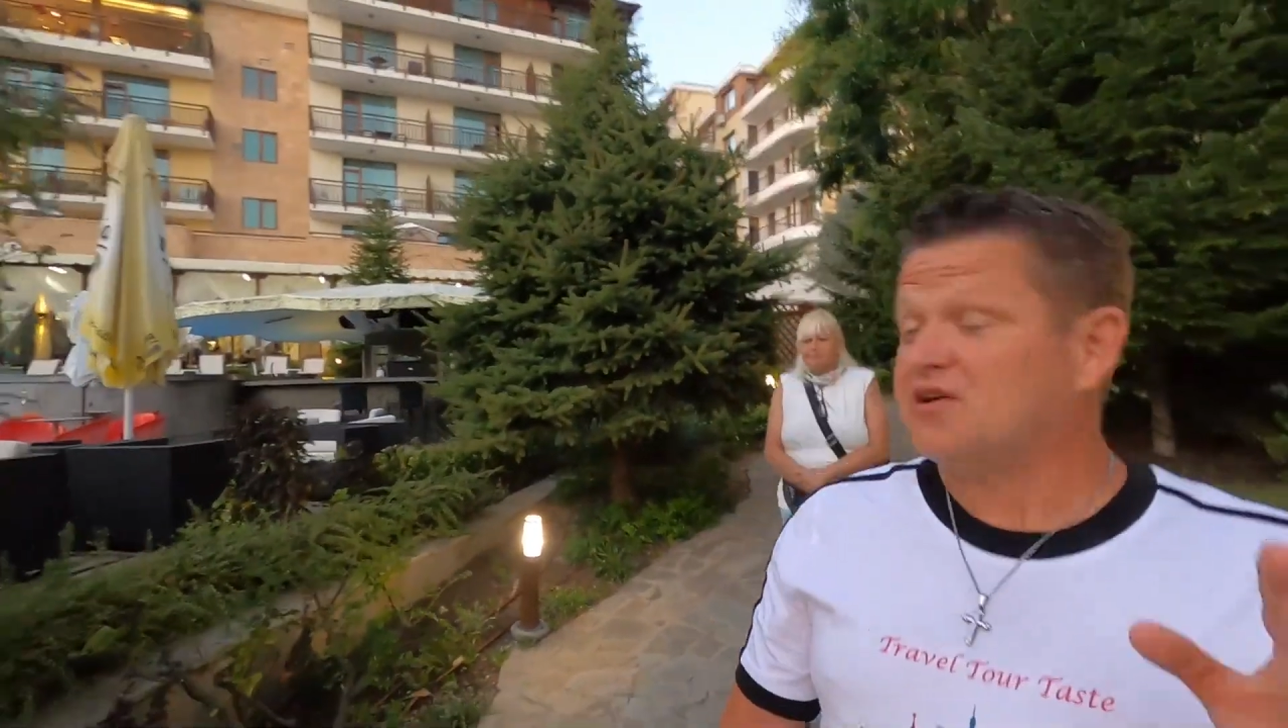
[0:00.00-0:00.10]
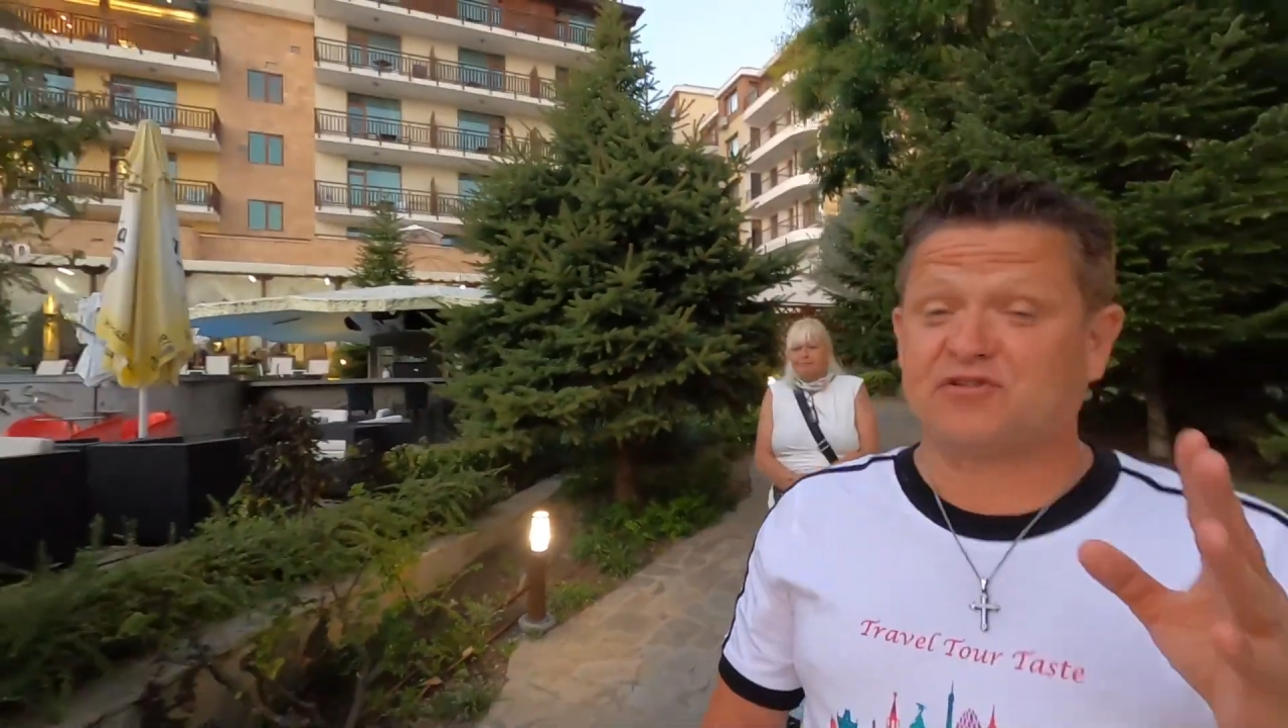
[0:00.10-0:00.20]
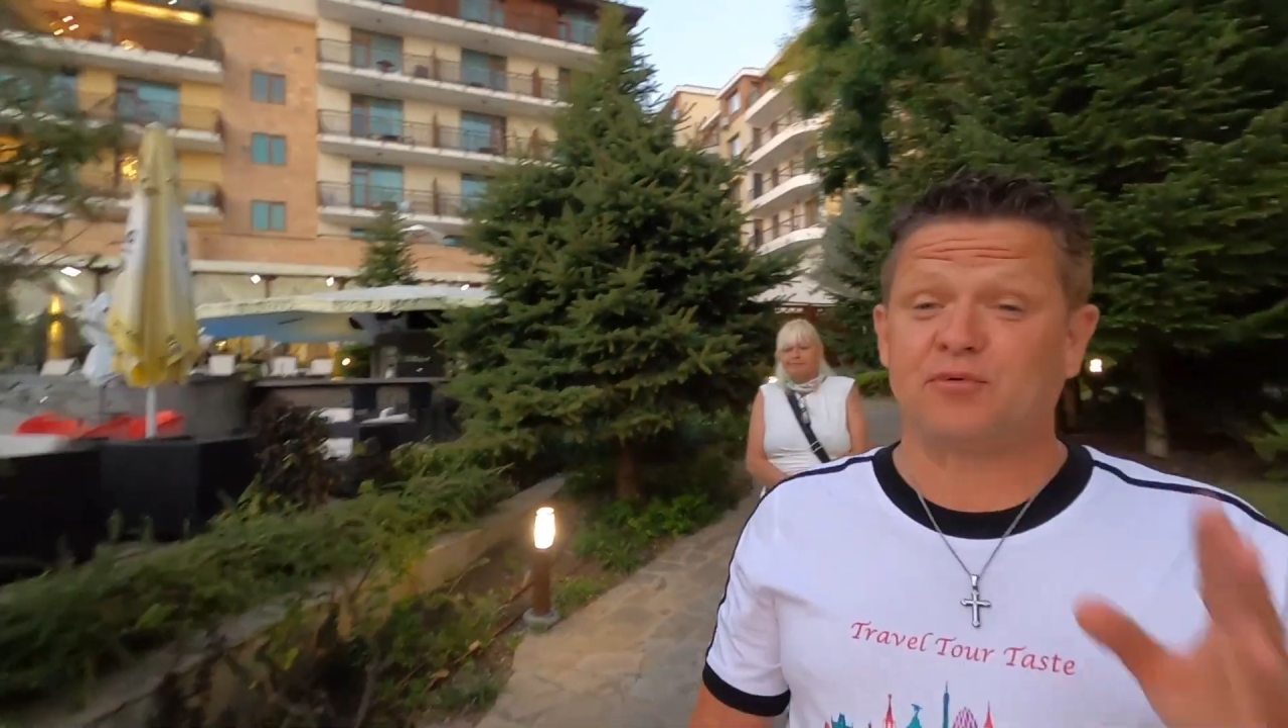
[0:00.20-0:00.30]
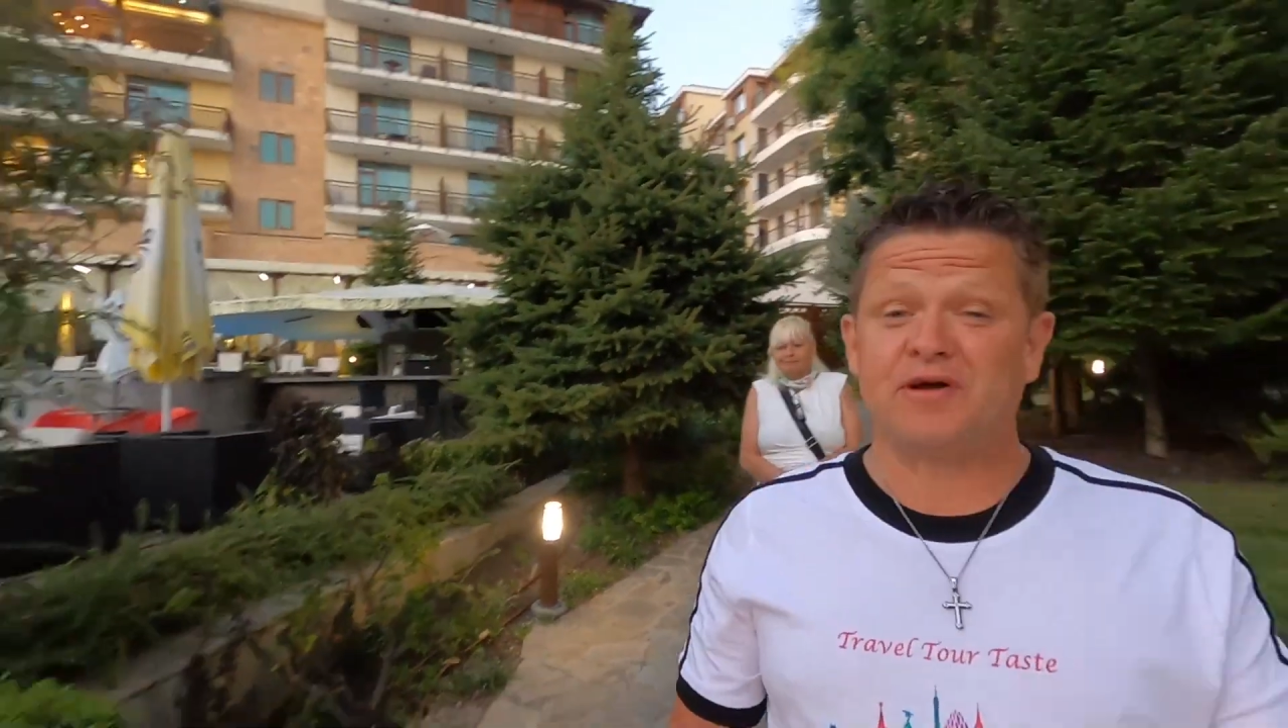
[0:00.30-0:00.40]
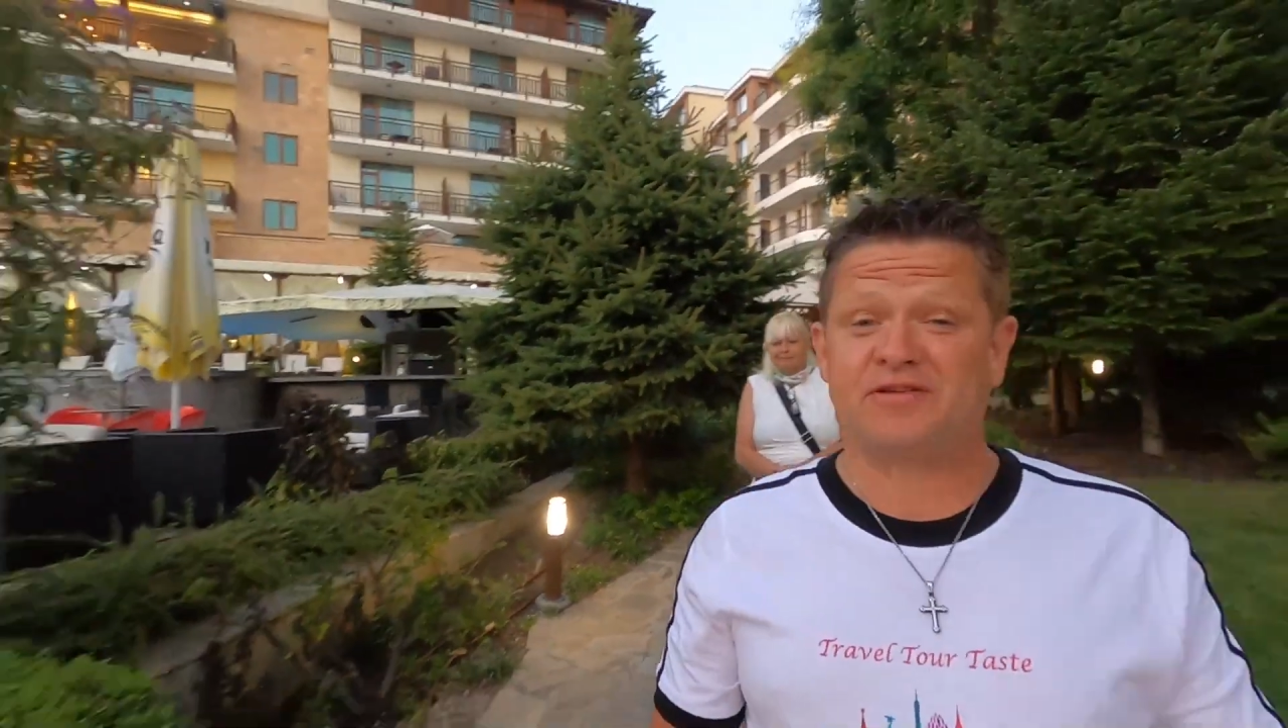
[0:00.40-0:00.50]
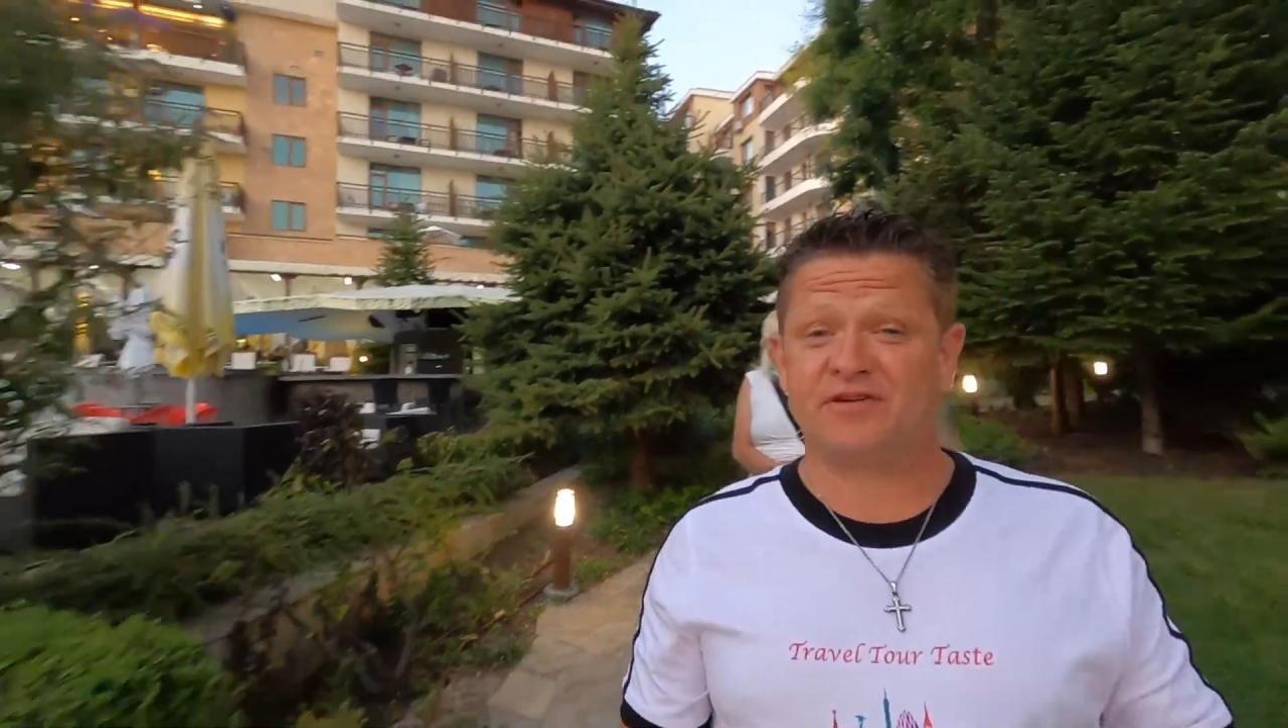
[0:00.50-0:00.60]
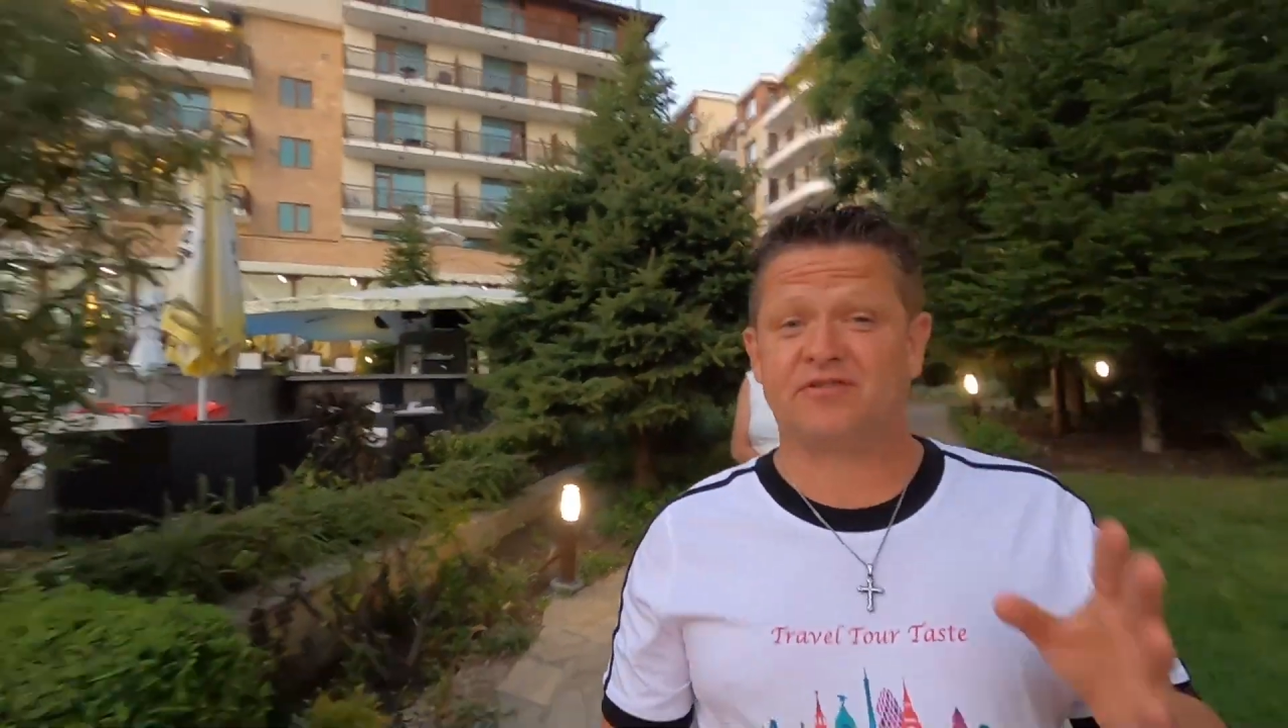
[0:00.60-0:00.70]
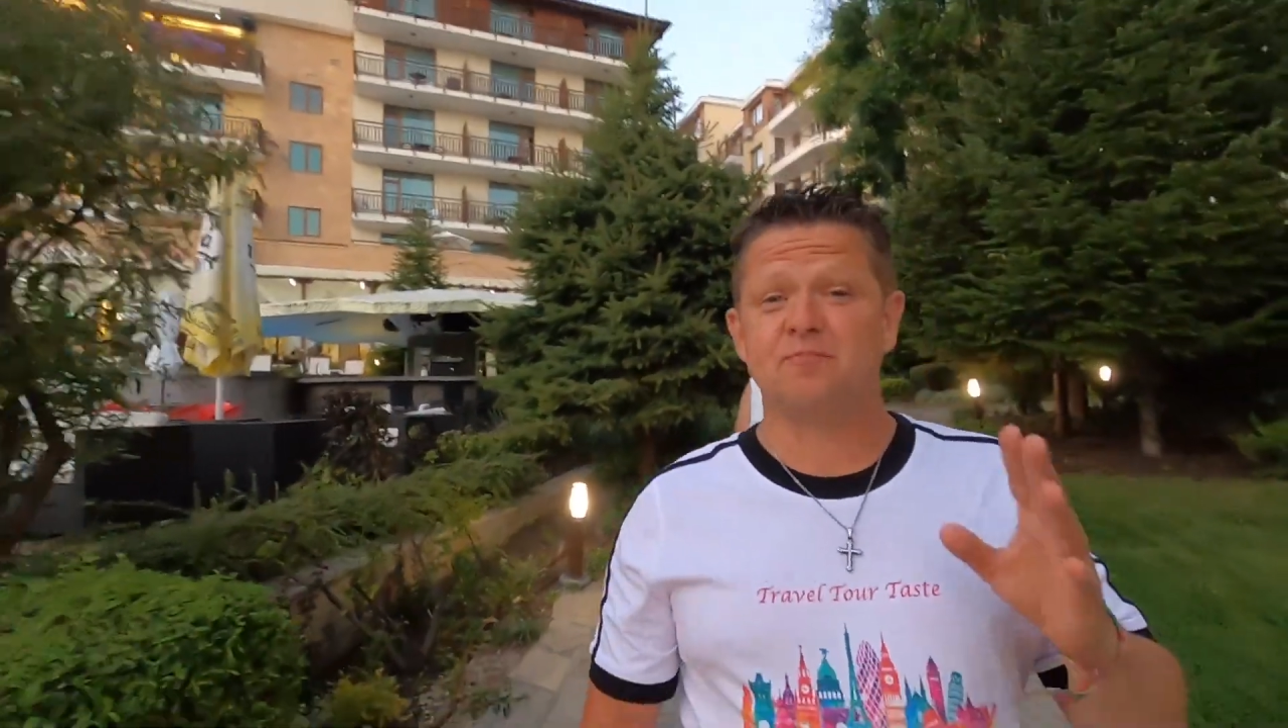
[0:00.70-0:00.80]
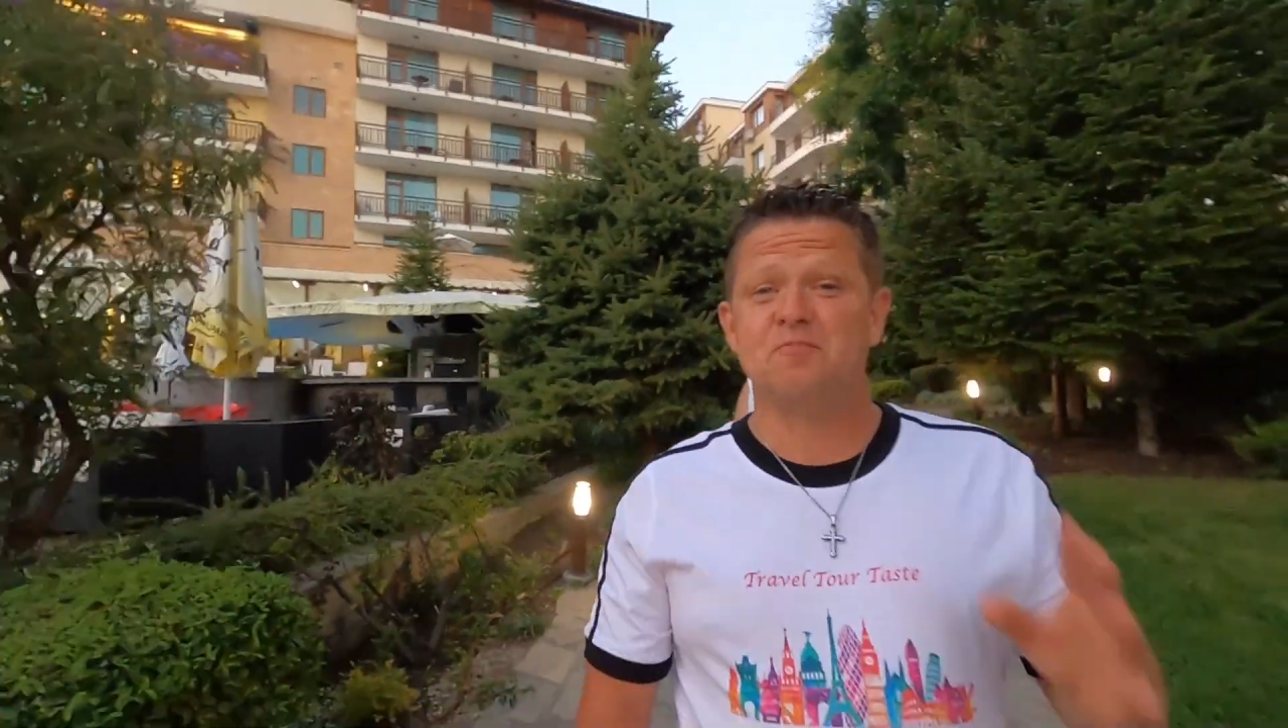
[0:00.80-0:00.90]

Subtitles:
to eat as